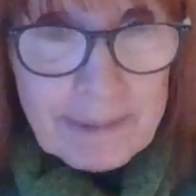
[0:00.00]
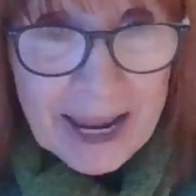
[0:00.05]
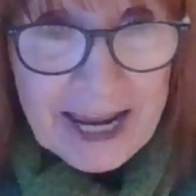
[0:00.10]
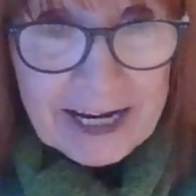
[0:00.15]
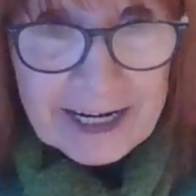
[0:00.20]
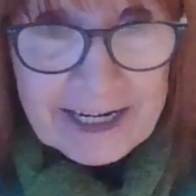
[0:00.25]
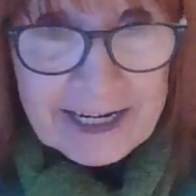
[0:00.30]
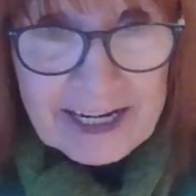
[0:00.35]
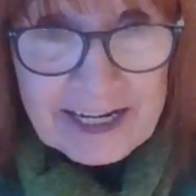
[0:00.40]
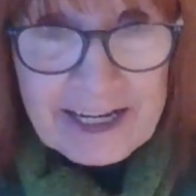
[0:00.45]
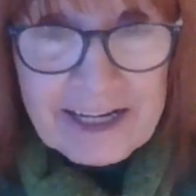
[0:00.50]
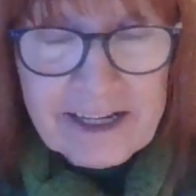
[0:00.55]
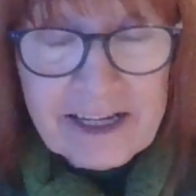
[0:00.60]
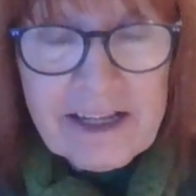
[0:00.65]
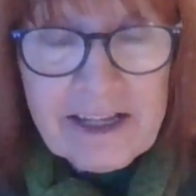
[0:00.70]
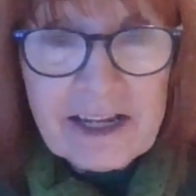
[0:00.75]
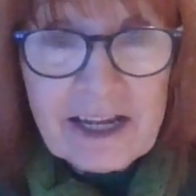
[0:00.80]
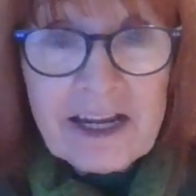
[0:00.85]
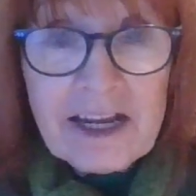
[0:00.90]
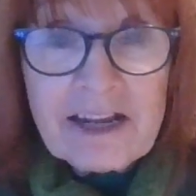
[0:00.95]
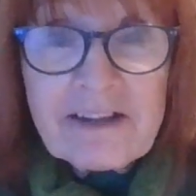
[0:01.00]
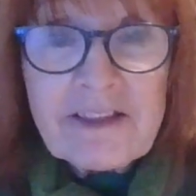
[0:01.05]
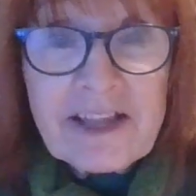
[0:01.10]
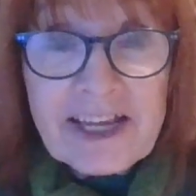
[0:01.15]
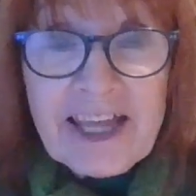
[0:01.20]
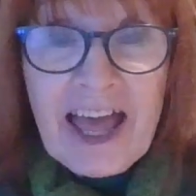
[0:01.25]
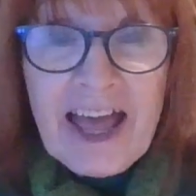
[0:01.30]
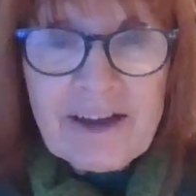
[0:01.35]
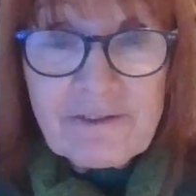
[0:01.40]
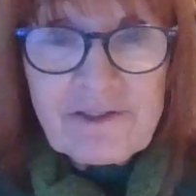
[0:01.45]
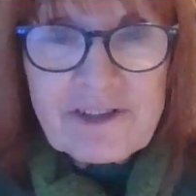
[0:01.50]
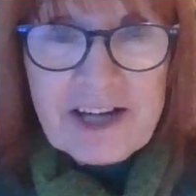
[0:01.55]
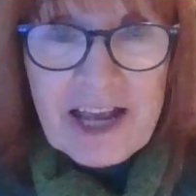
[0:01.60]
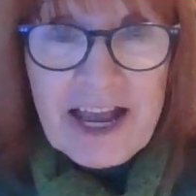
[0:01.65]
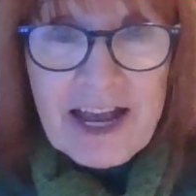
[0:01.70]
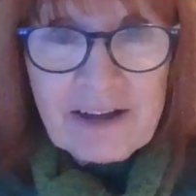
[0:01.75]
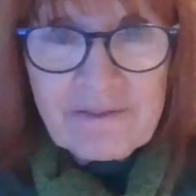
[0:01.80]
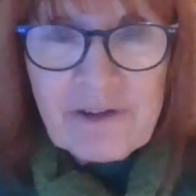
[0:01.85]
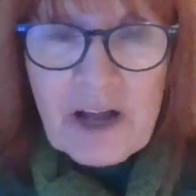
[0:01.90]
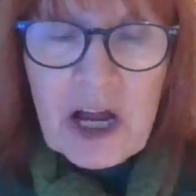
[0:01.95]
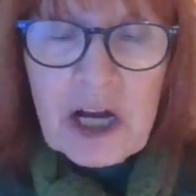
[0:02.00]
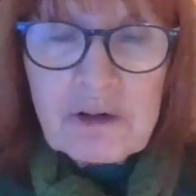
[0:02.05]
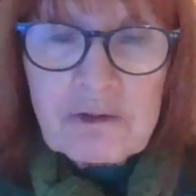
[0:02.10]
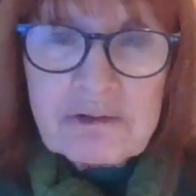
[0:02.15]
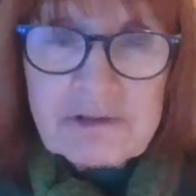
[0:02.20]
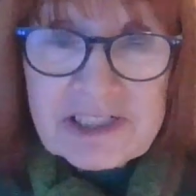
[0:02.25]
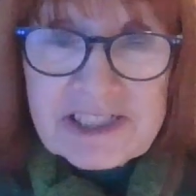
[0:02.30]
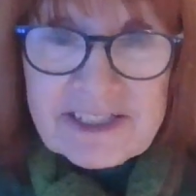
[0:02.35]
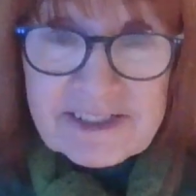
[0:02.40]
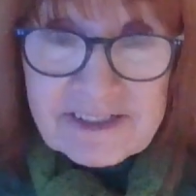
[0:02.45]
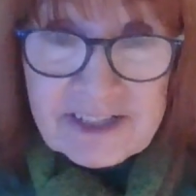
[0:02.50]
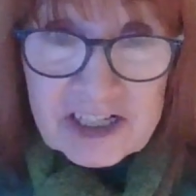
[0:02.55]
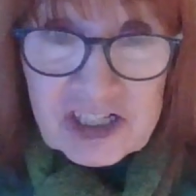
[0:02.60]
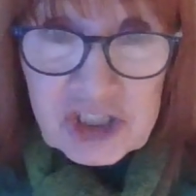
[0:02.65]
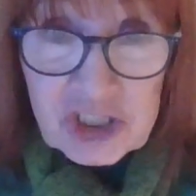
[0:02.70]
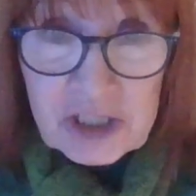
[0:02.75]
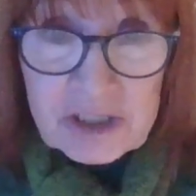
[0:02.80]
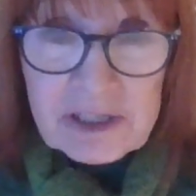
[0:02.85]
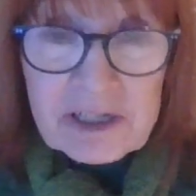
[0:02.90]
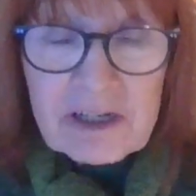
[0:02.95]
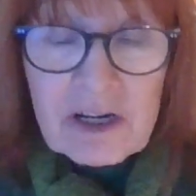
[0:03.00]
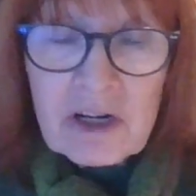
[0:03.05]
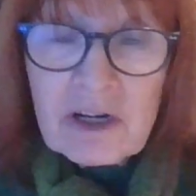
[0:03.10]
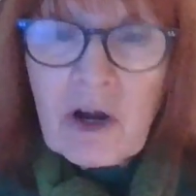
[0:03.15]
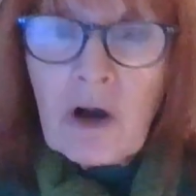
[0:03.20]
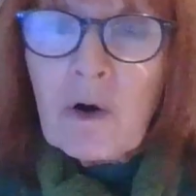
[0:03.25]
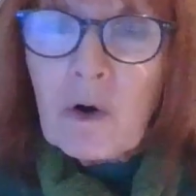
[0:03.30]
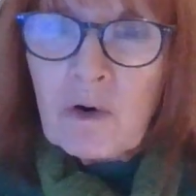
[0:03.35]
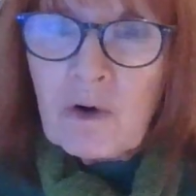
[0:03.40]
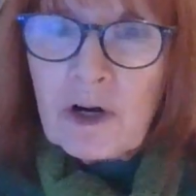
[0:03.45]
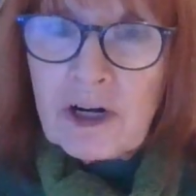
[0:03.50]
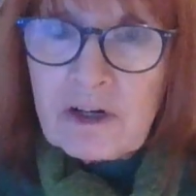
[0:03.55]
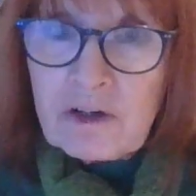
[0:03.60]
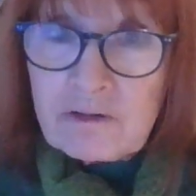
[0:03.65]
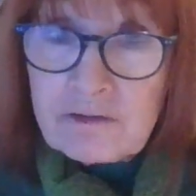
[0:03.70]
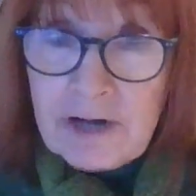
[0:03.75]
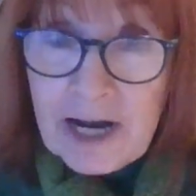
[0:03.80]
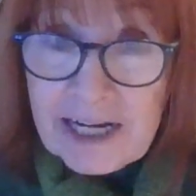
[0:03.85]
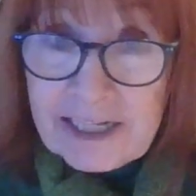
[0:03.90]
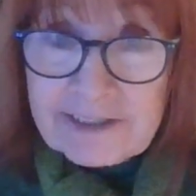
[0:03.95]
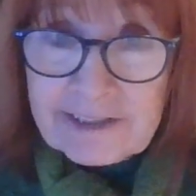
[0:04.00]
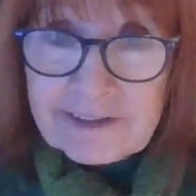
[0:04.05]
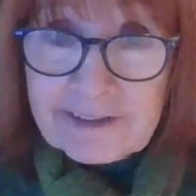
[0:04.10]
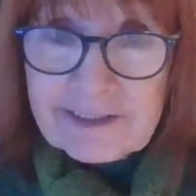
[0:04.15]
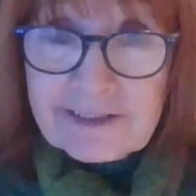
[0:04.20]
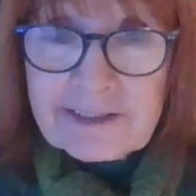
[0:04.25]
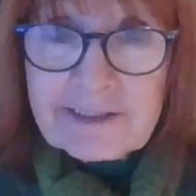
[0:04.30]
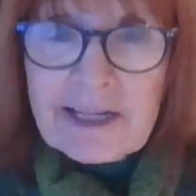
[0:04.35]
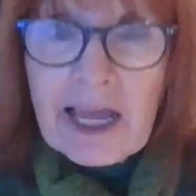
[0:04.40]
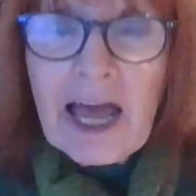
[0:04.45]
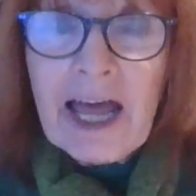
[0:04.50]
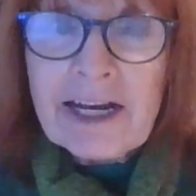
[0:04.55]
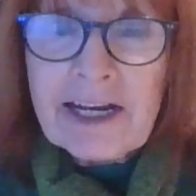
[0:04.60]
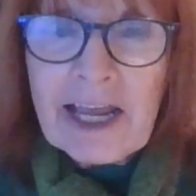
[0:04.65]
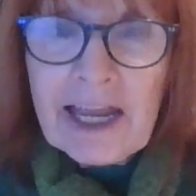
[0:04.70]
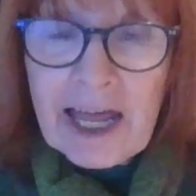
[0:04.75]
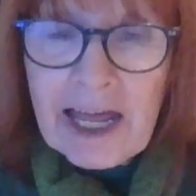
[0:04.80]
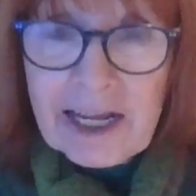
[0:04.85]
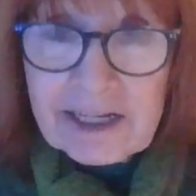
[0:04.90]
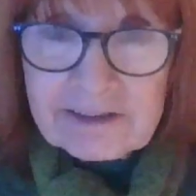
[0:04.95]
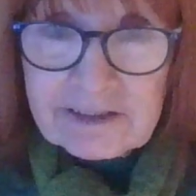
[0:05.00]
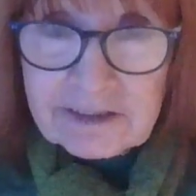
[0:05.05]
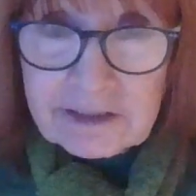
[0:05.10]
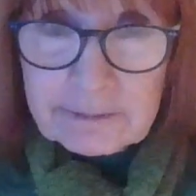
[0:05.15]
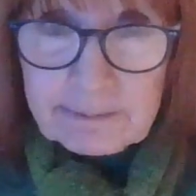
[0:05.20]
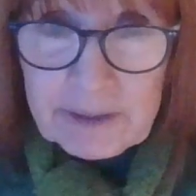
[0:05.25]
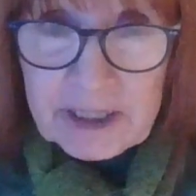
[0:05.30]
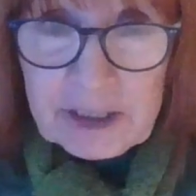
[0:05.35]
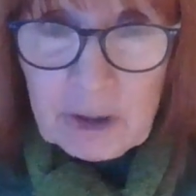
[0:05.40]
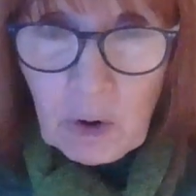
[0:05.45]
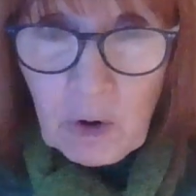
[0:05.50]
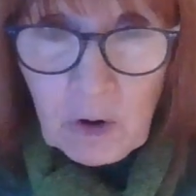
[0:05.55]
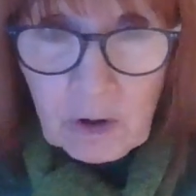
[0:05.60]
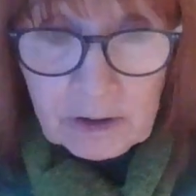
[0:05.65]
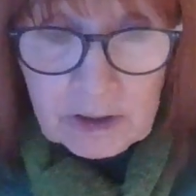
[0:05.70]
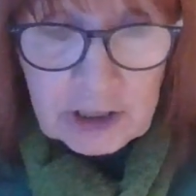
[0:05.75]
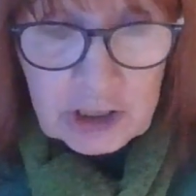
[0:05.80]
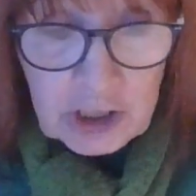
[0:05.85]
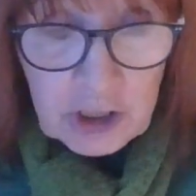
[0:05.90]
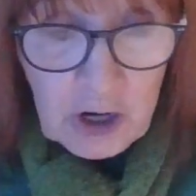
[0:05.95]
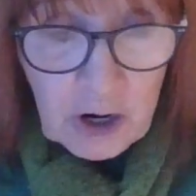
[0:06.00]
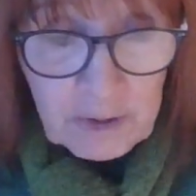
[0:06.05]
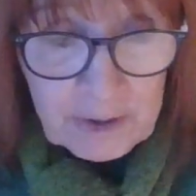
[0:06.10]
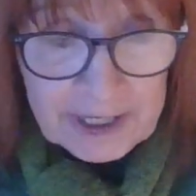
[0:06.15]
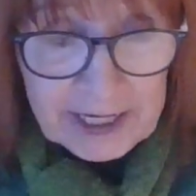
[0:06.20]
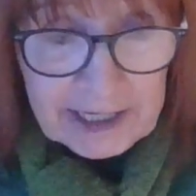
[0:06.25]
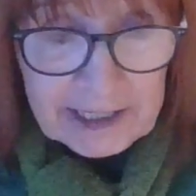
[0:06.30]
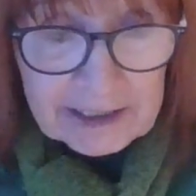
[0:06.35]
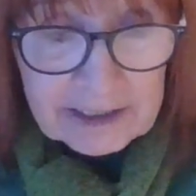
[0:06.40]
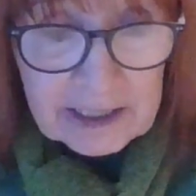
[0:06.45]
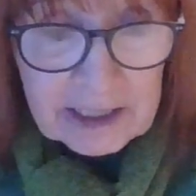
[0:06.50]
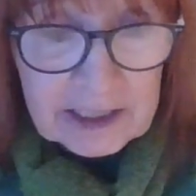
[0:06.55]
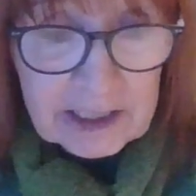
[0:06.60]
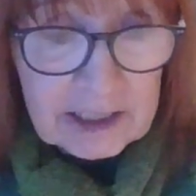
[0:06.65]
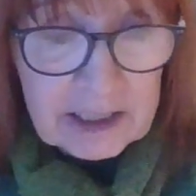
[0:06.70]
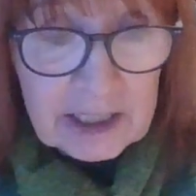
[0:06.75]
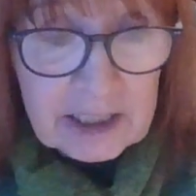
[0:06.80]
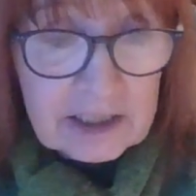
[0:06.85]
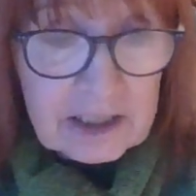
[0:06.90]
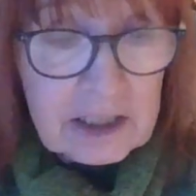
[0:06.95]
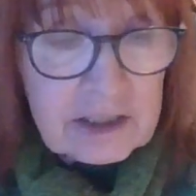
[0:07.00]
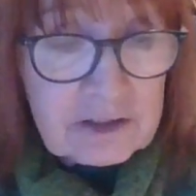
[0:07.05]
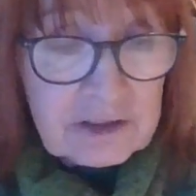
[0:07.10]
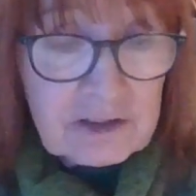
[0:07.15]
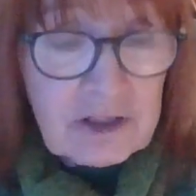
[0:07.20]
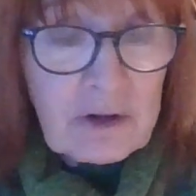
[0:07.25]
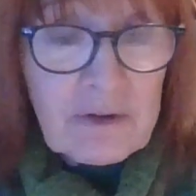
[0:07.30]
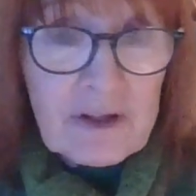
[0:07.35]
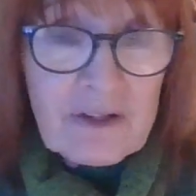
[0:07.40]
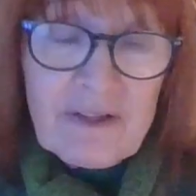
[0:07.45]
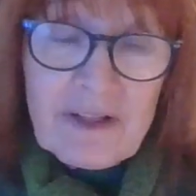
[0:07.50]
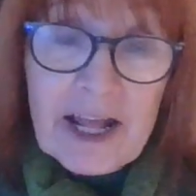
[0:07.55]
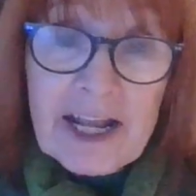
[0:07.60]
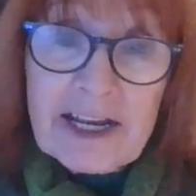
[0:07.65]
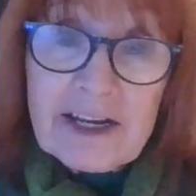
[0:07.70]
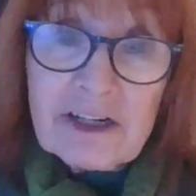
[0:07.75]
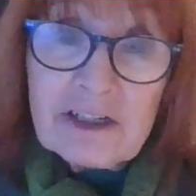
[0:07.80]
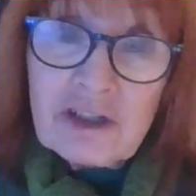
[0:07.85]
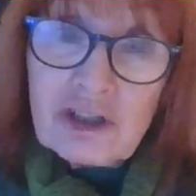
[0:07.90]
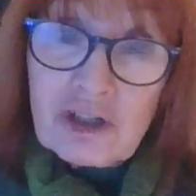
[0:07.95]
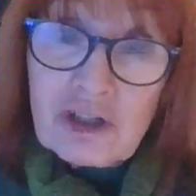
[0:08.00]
banking, they have to have a recession or a crisis, and it has to be ongoing, so that they can